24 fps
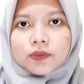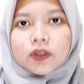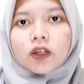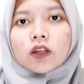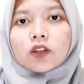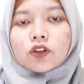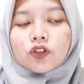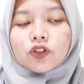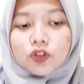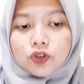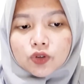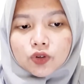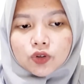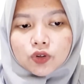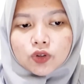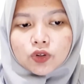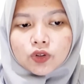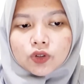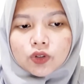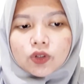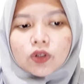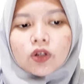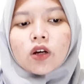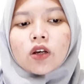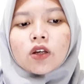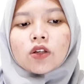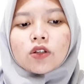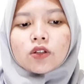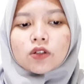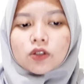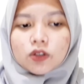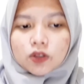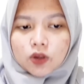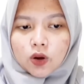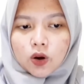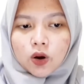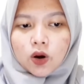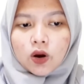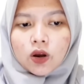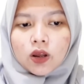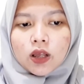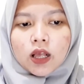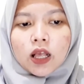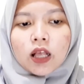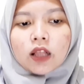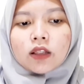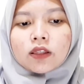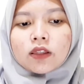2. So
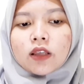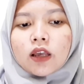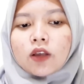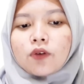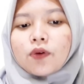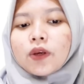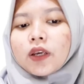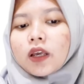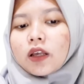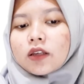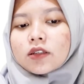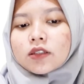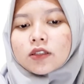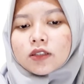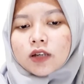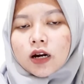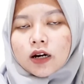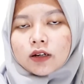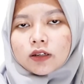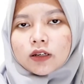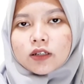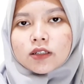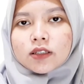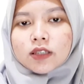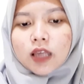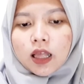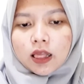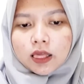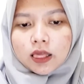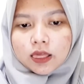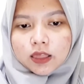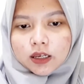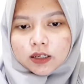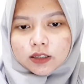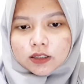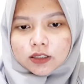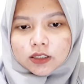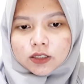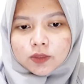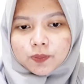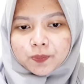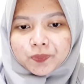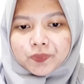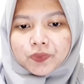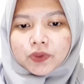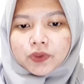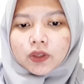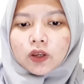that we can start a sentence
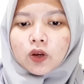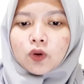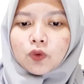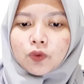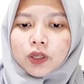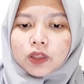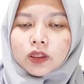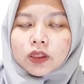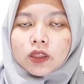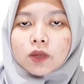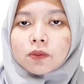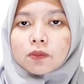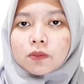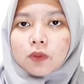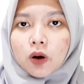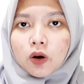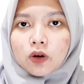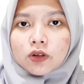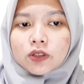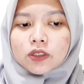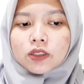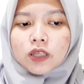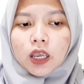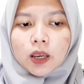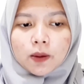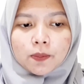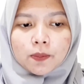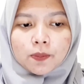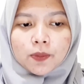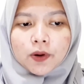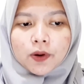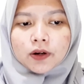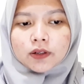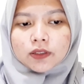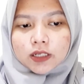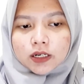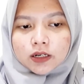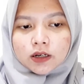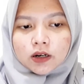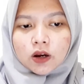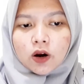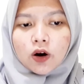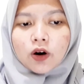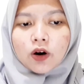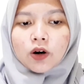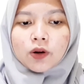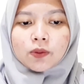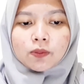with the most important
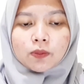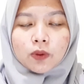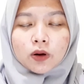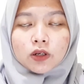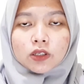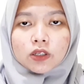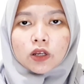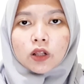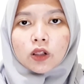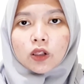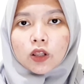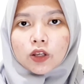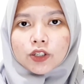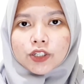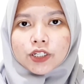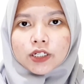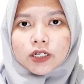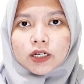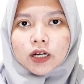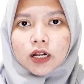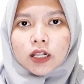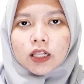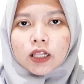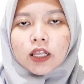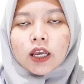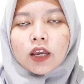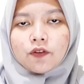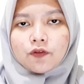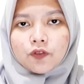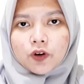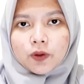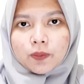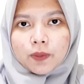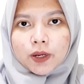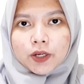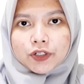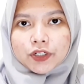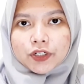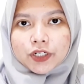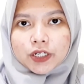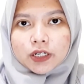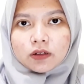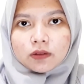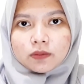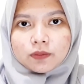or most logical information.